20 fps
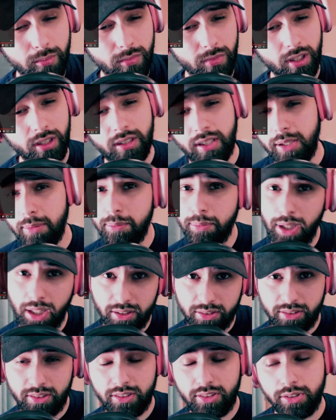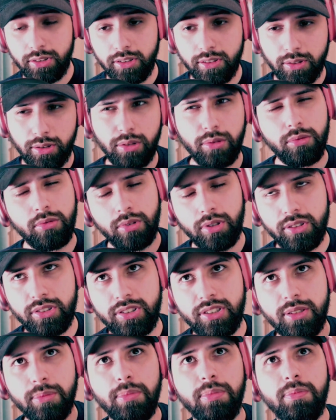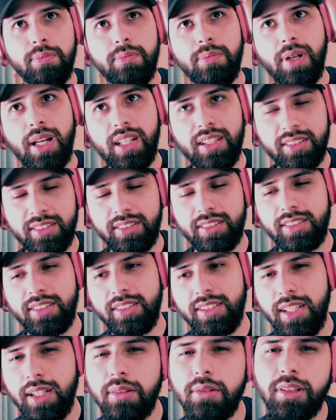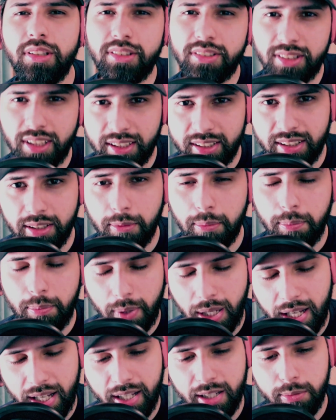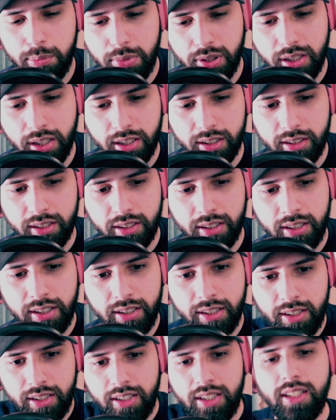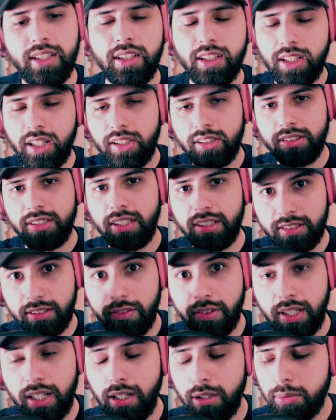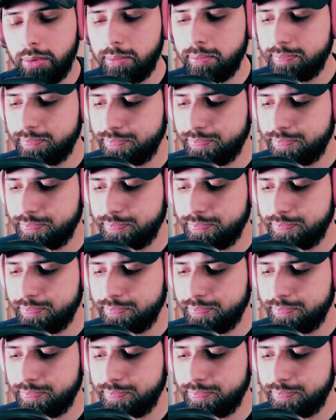like best to or worst to best. Not worst like they're bad, but like in the context of the album.